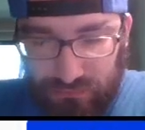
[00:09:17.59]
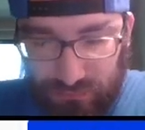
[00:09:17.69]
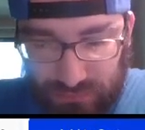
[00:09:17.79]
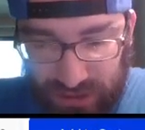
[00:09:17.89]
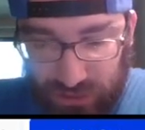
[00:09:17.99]

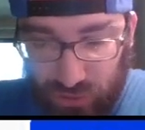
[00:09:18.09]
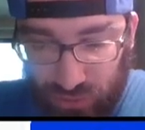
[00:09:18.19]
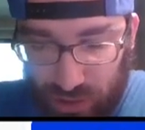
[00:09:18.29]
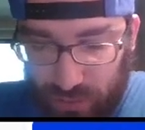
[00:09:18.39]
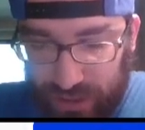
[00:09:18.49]
It's cool
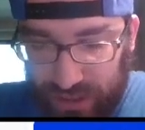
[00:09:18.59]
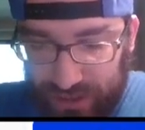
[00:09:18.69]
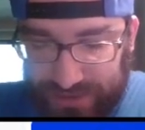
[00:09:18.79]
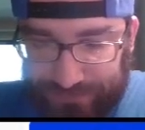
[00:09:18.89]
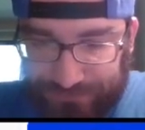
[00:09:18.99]
though
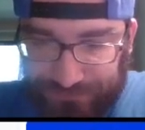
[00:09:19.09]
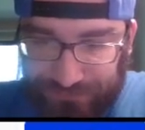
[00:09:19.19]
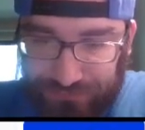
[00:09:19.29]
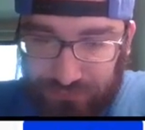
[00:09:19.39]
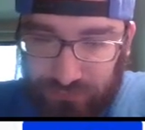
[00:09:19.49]
because
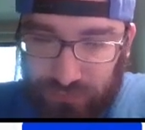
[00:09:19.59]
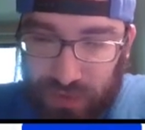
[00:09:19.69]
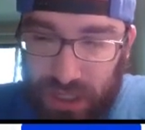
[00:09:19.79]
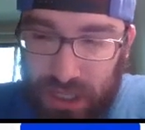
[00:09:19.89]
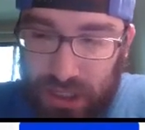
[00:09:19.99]

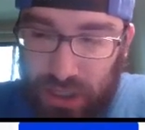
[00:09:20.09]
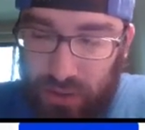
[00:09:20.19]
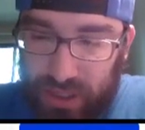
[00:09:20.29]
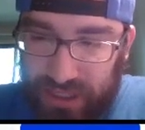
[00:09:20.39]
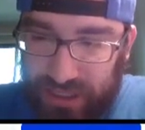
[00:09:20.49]

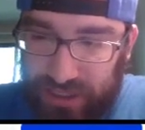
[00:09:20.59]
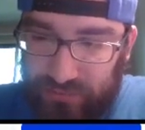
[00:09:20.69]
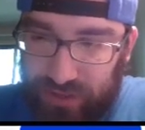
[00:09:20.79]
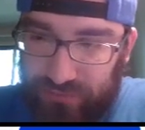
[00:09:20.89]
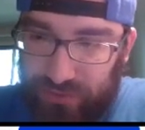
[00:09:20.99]
it can get rid
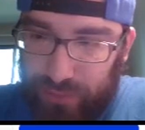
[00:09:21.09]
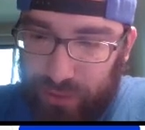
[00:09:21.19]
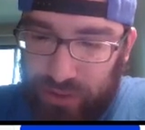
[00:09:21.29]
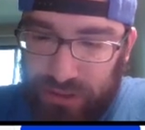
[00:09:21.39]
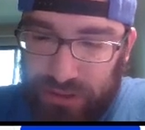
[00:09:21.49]
of your
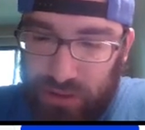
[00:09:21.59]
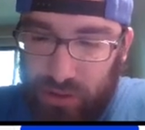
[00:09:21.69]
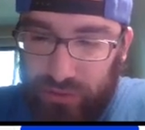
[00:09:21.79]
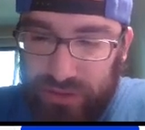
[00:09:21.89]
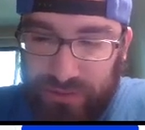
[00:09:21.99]
opponent's
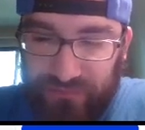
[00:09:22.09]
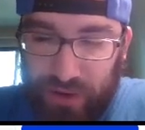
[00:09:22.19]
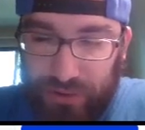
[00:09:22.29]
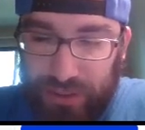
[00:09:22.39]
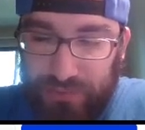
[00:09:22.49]
ultimate
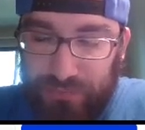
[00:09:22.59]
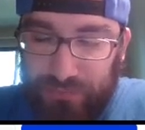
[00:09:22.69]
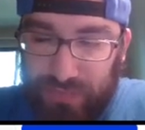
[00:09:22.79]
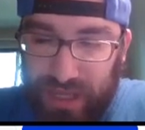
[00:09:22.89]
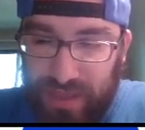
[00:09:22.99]
Falcon,
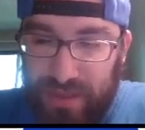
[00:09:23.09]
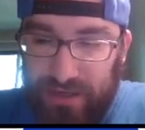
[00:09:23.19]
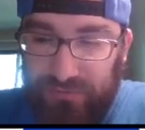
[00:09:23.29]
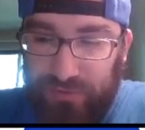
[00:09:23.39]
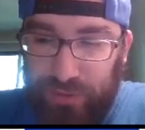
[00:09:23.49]
and then
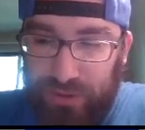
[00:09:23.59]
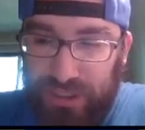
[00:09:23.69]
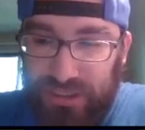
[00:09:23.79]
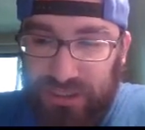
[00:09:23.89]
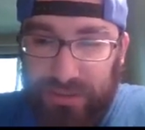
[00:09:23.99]
if your opponent
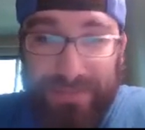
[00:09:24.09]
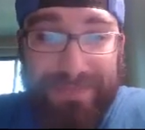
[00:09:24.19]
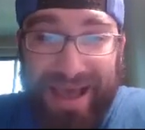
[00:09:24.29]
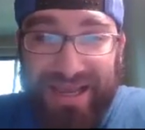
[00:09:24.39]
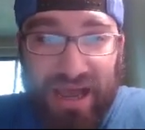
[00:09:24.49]
tries to summon it
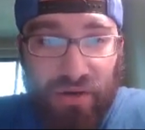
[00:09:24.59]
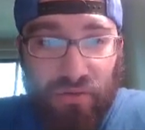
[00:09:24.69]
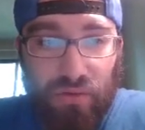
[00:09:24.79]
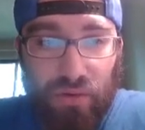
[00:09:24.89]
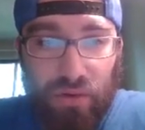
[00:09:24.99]
back
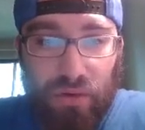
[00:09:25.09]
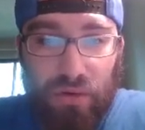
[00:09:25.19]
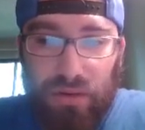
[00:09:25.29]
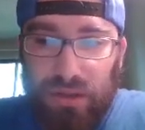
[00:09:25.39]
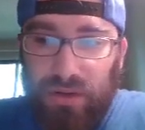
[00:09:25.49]
out,
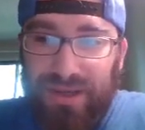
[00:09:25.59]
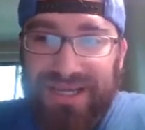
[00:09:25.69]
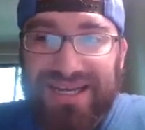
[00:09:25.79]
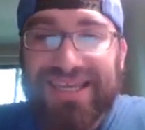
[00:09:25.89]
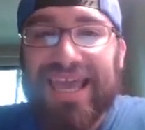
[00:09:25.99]
it
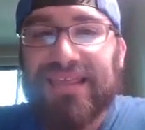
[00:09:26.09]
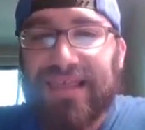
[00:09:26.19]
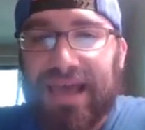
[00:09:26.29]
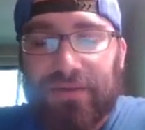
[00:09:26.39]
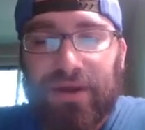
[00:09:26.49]
can negate
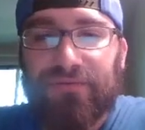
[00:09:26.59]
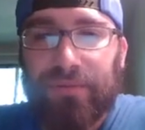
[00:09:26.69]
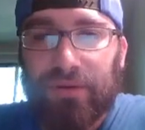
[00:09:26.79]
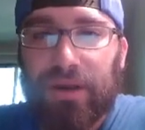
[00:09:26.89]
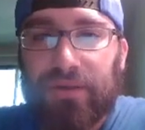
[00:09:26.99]
that right from the
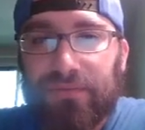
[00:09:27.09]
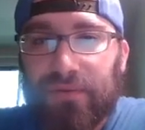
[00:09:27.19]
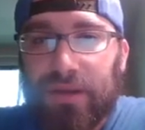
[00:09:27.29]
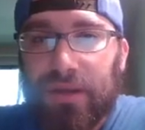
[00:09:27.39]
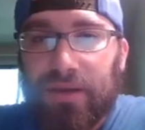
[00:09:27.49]
grave.
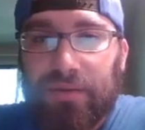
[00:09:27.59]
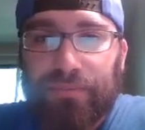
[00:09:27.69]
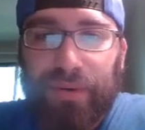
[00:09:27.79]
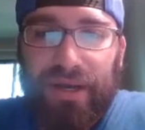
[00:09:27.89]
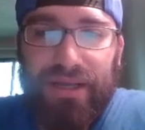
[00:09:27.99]

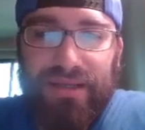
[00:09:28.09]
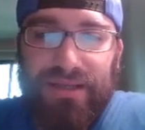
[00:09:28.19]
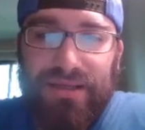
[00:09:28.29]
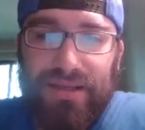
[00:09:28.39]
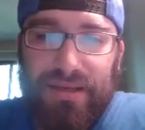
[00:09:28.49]
But
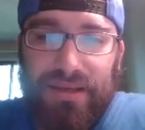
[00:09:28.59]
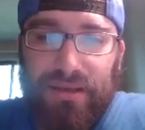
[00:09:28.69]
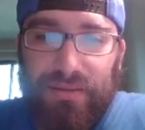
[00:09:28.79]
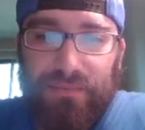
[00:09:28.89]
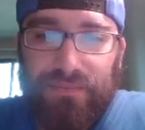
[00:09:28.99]

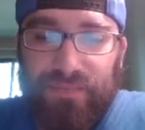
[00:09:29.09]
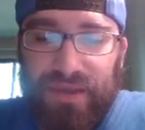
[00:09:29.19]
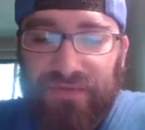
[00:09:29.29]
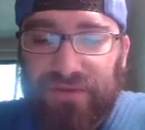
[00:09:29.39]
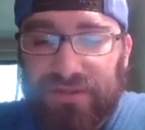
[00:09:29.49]

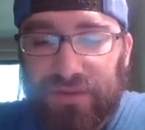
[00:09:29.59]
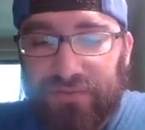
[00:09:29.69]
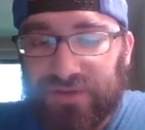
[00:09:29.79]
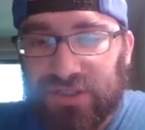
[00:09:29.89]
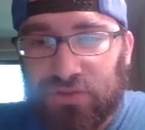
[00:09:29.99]
if it's
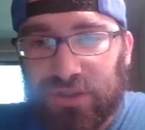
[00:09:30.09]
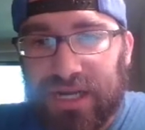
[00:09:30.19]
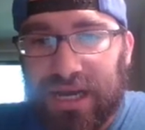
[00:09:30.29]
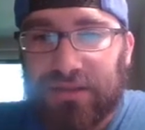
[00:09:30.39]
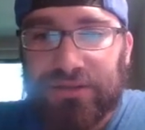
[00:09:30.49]

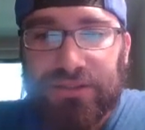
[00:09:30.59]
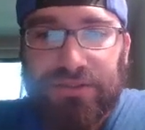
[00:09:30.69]
$3,